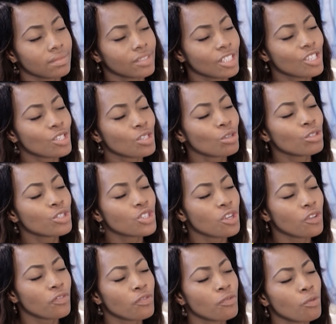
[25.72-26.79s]
The
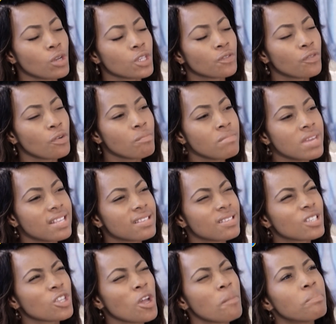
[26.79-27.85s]
solution was for me
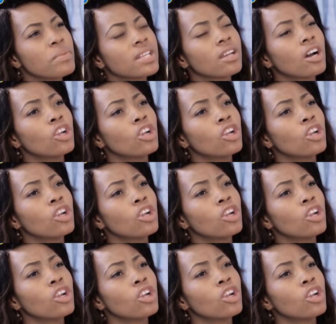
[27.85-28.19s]
to stop being